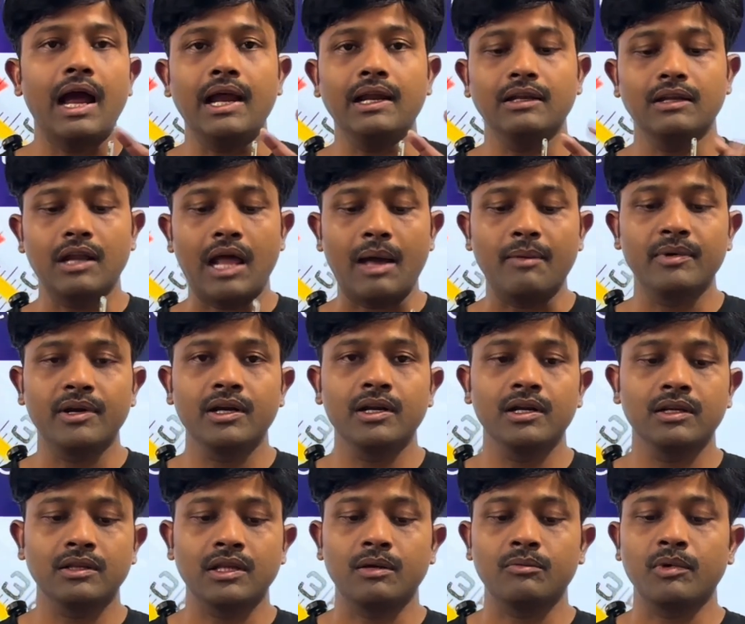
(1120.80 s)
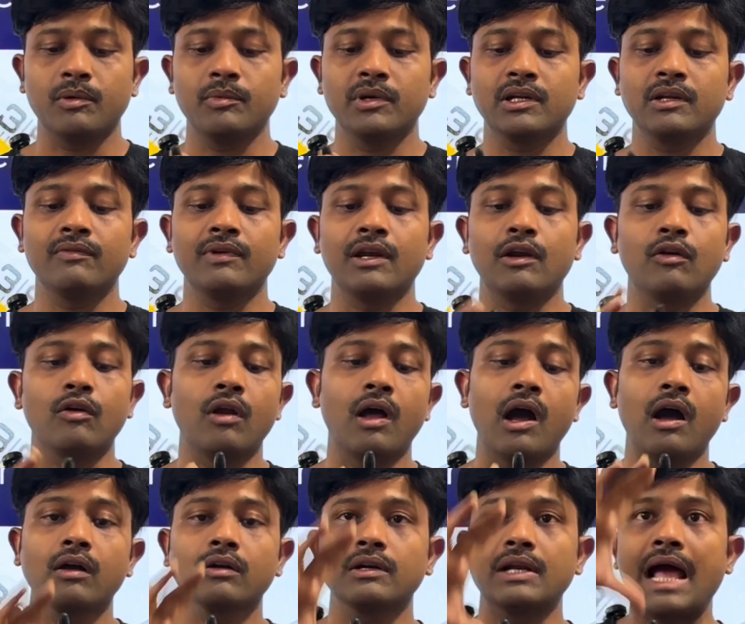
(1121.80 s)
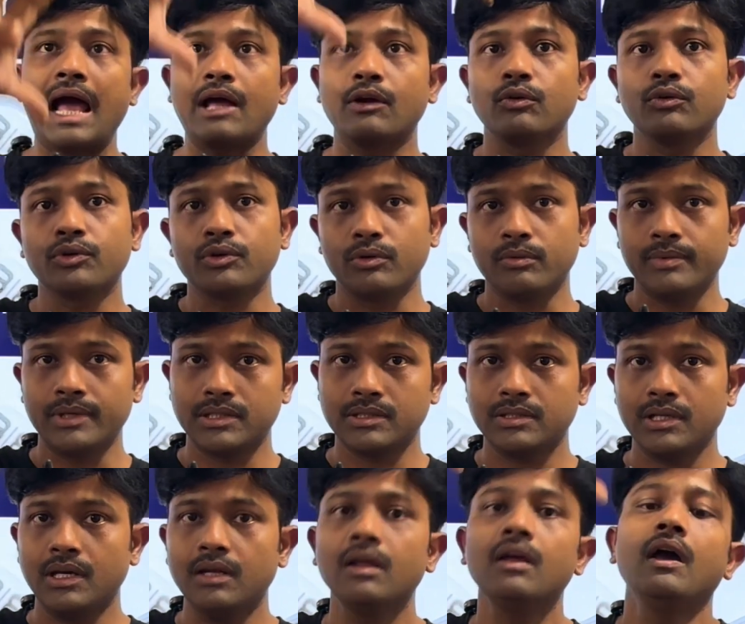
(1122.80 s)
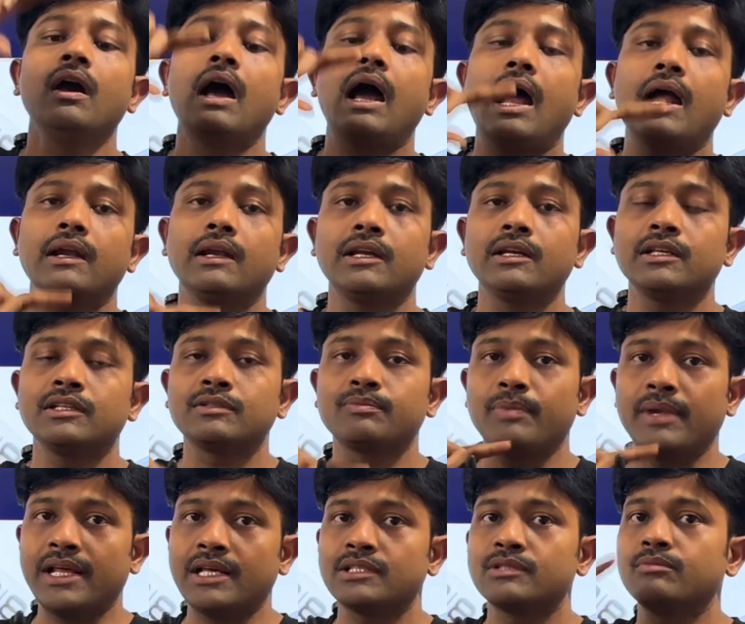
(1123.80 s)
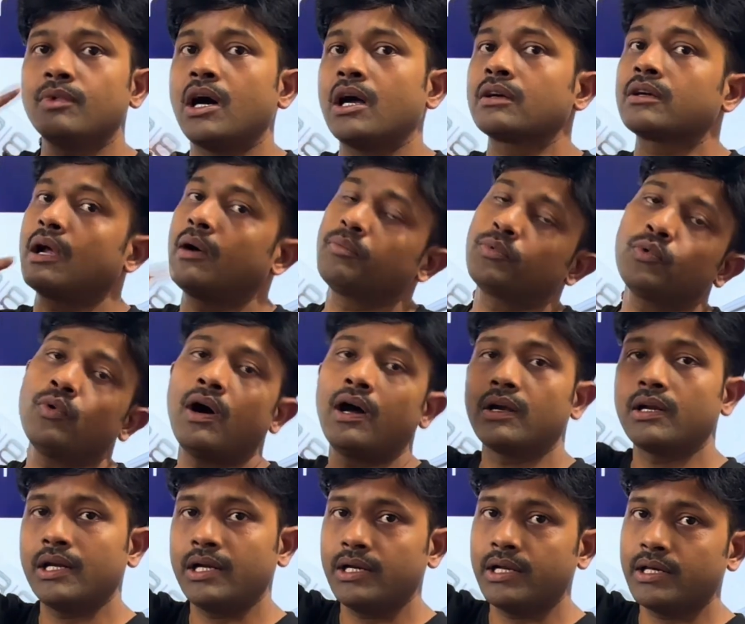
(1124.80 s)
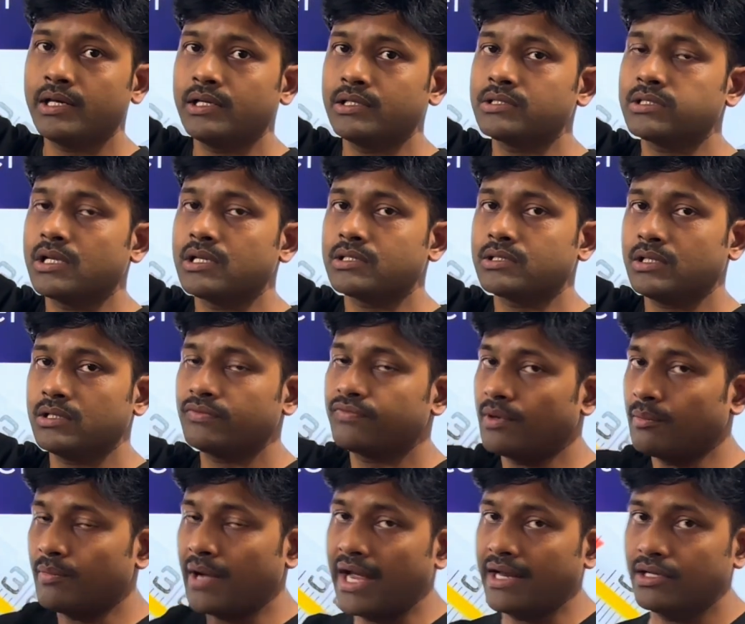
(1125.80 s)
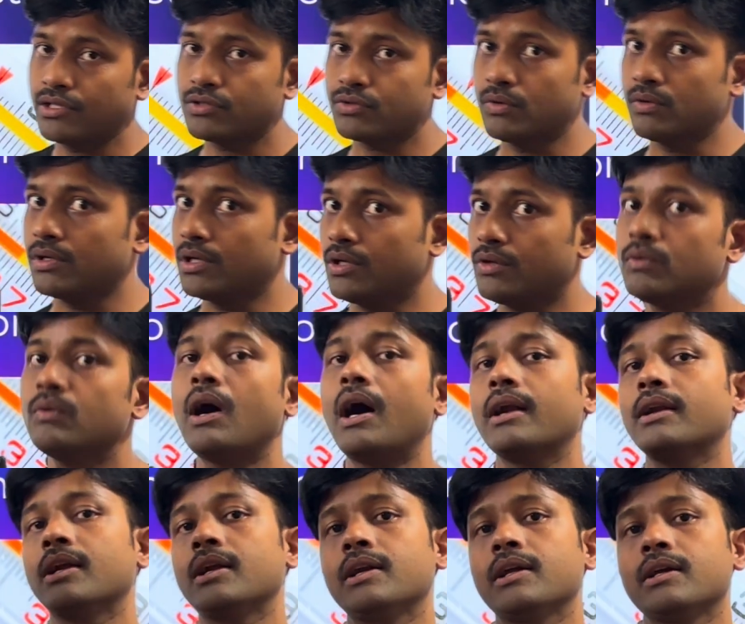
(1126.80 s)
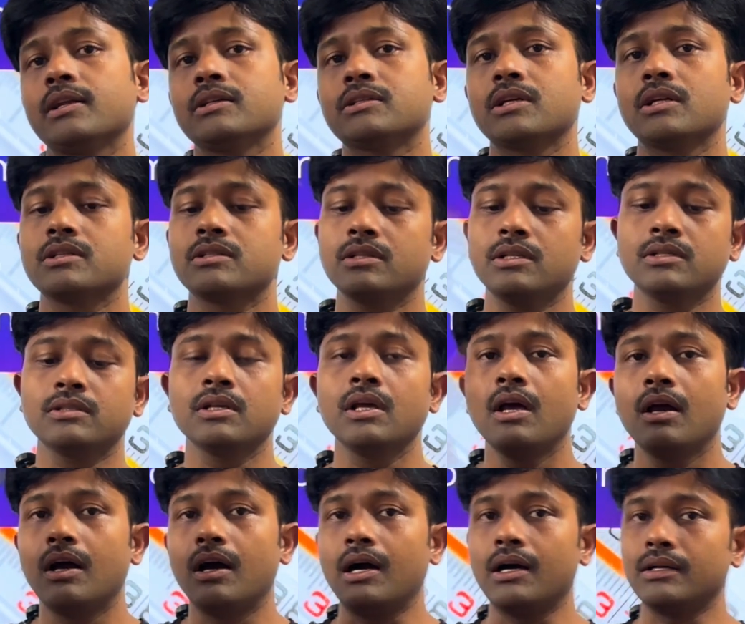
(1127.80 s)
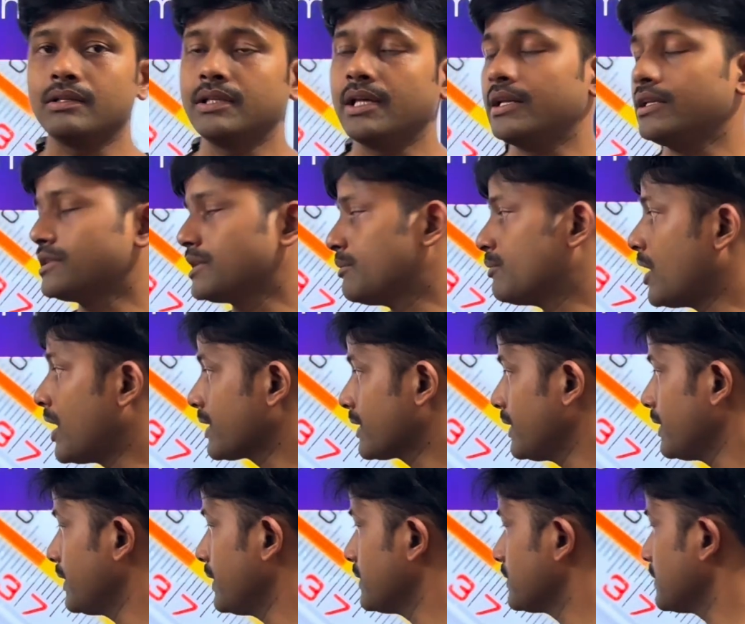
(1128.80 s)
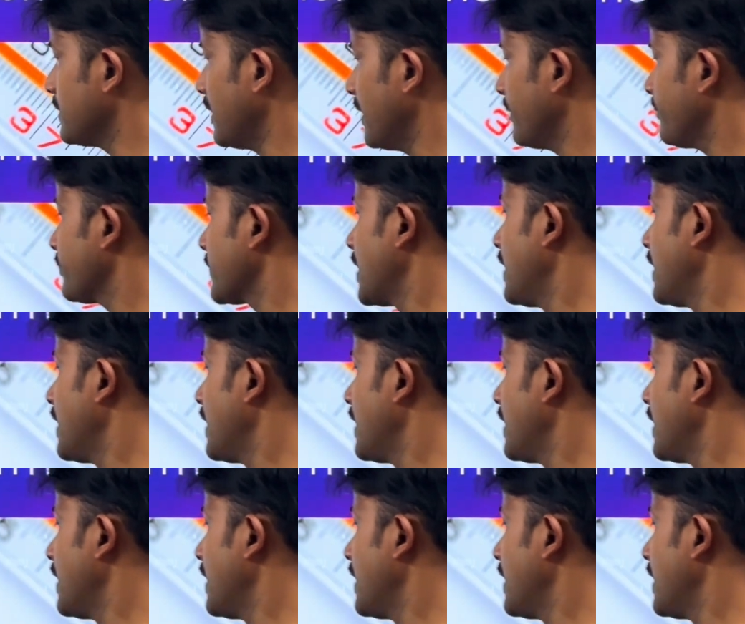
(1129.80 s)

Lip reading: and laboratory thermometer very long narrow tube is there, and it is placed marked up to 100 degrees Celsius. From minus 20 to 100 degrees Celsius there is a marking is there.